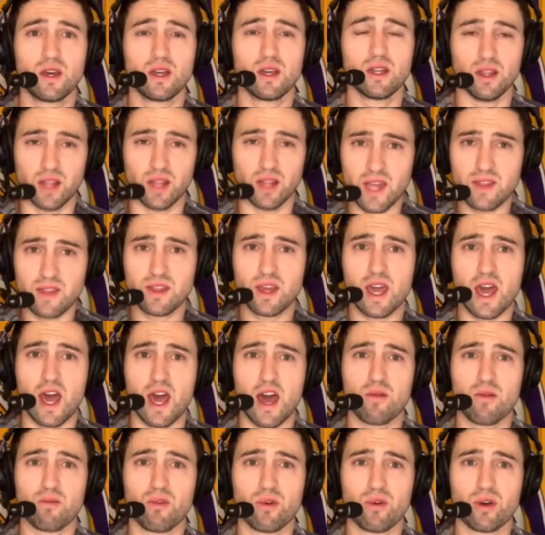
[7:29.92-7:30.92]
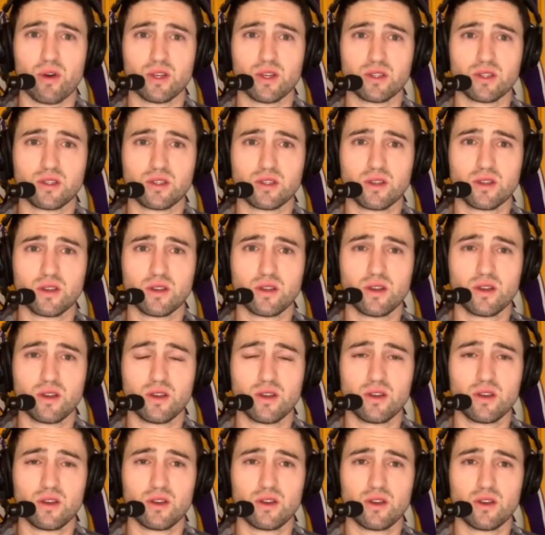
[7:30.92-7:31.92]
led the Cowboys
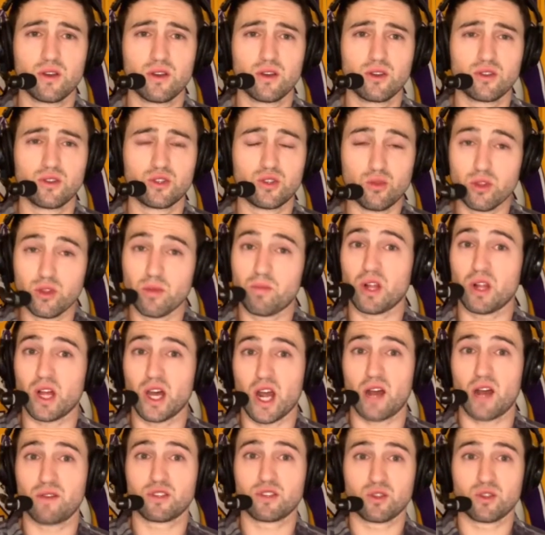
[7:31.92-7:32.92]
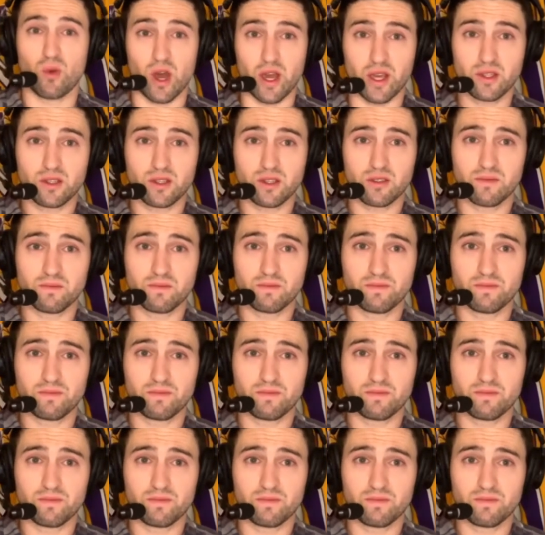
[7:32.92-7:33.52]
to the playoffs twice.